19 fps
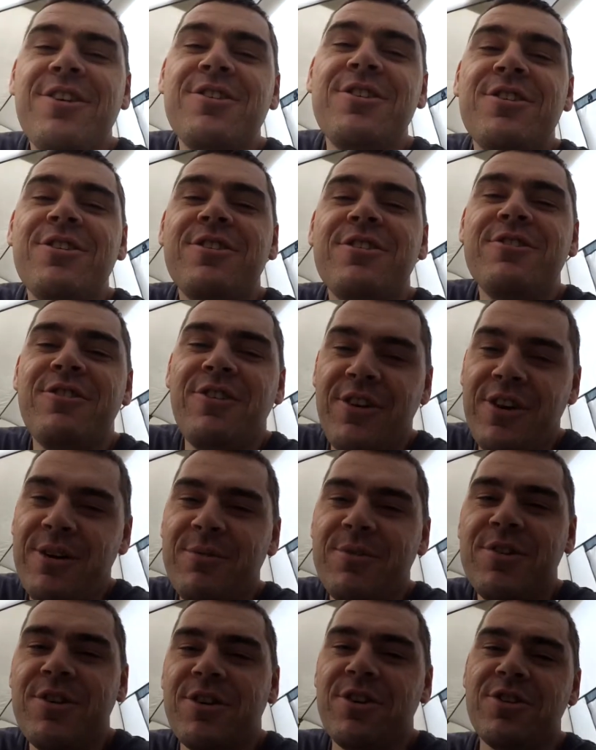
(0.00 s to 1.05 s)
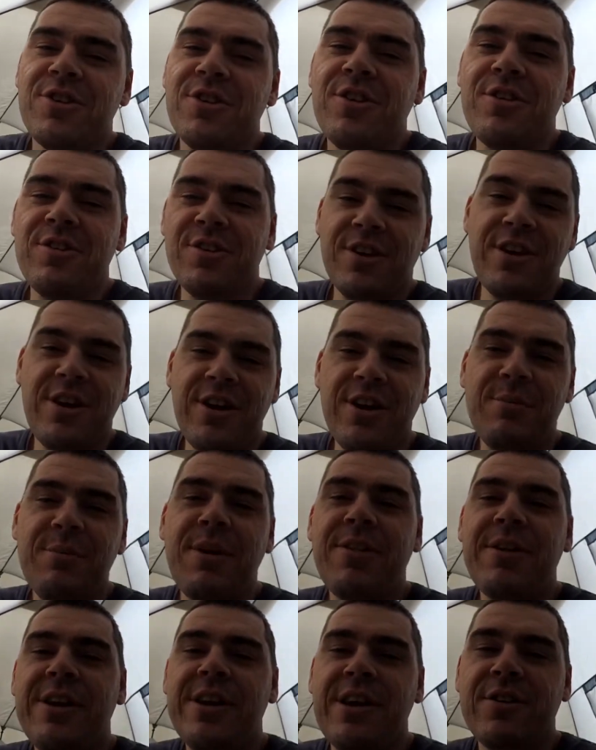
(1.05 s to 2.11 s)
She's very upset. She doesn't care about
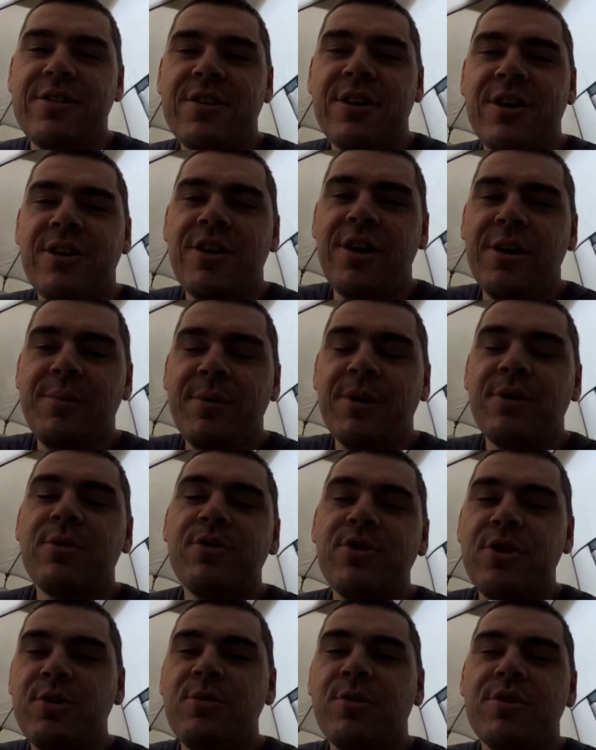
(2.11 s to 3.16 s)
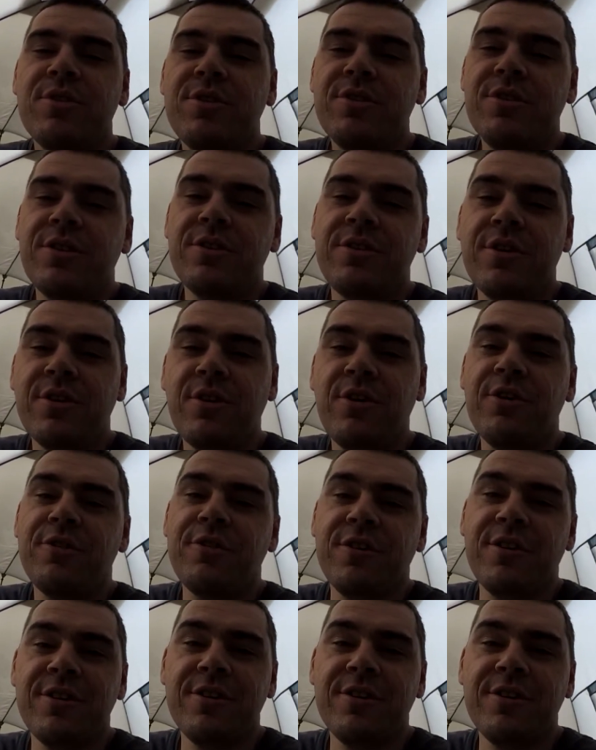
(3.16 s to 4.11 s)
the last day climbing. All she wants is her coffee.